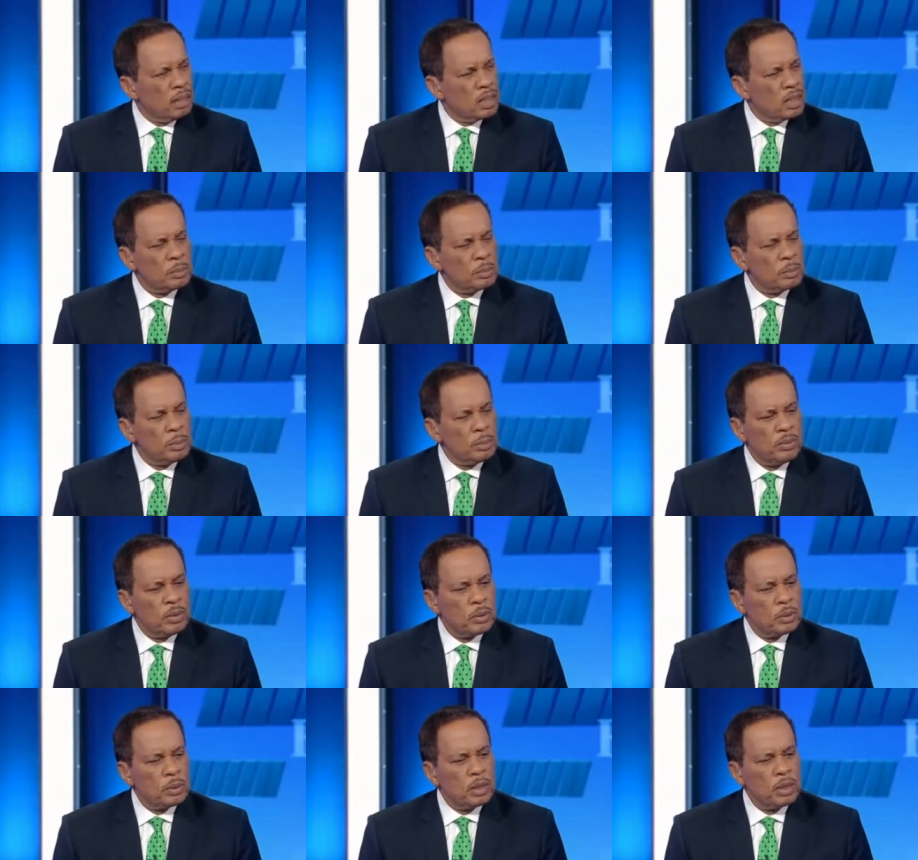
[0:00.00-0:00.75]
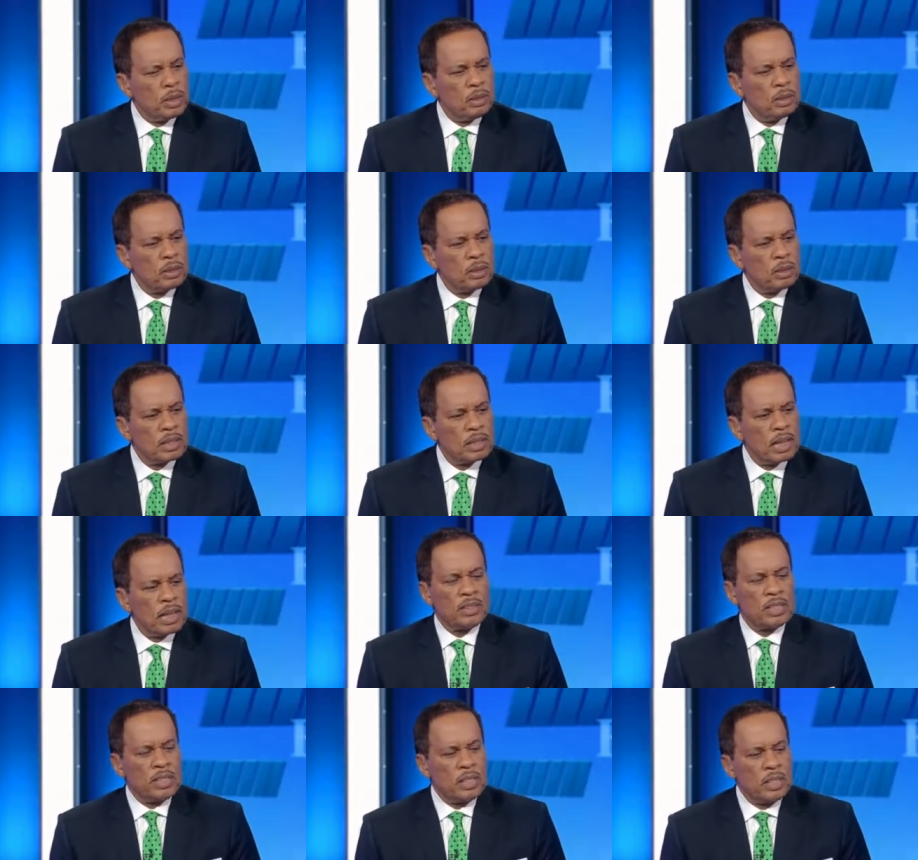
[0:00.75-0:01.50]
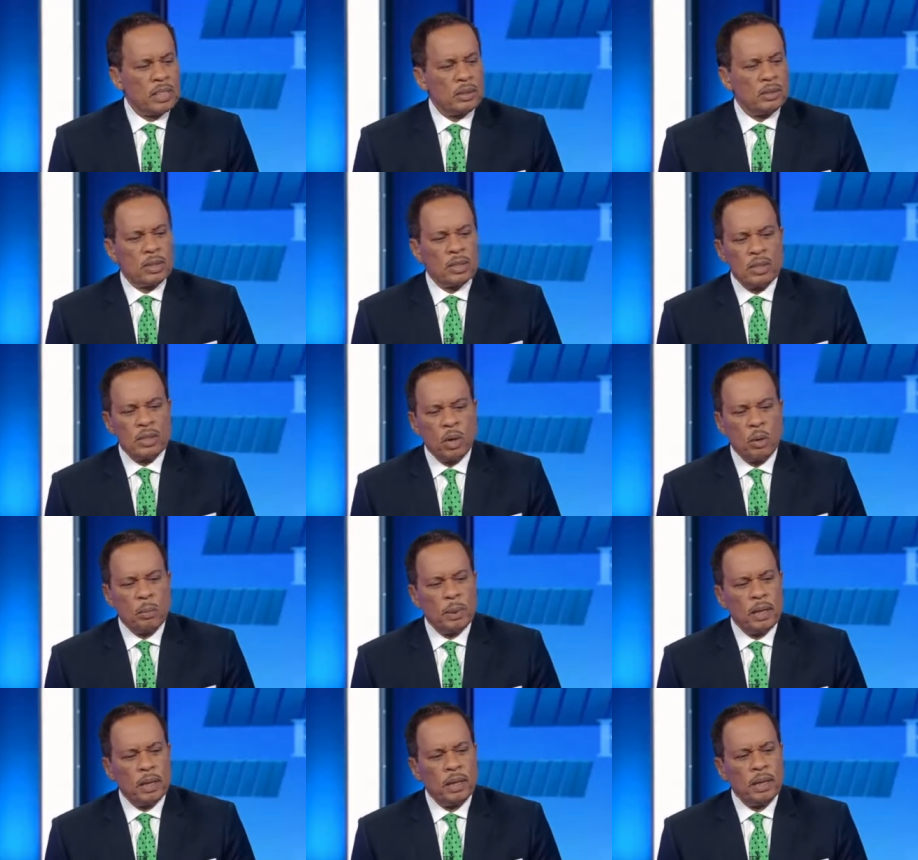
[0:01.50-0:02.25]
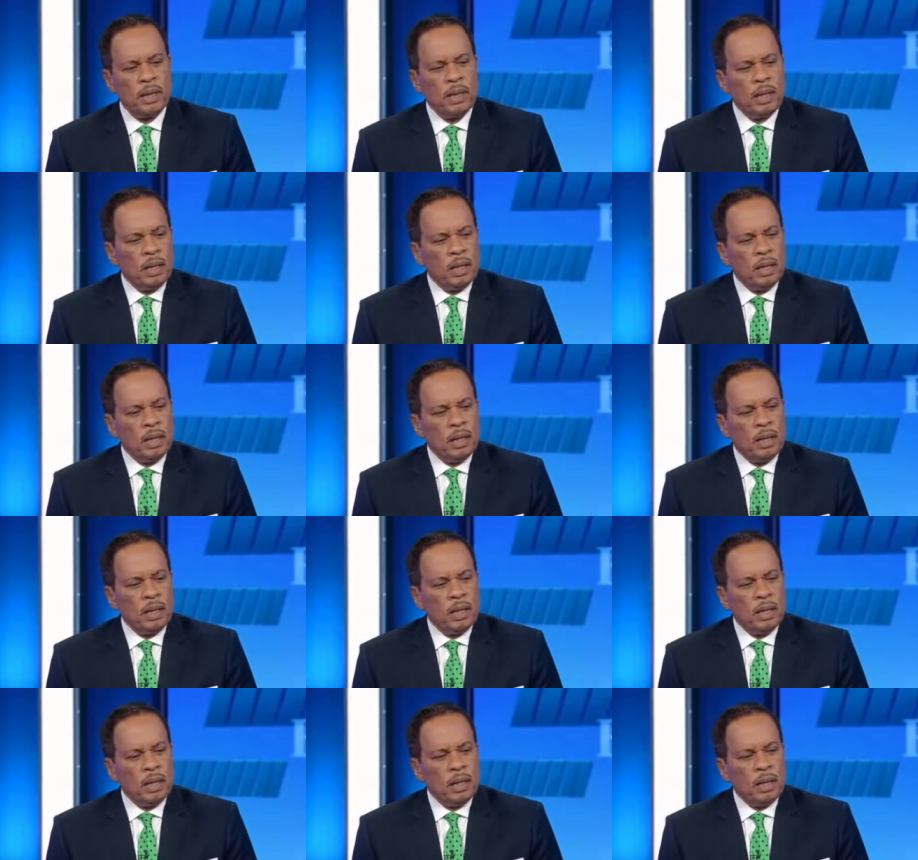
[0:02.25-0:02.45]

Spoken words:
just before we go, it's kind of a serious note, but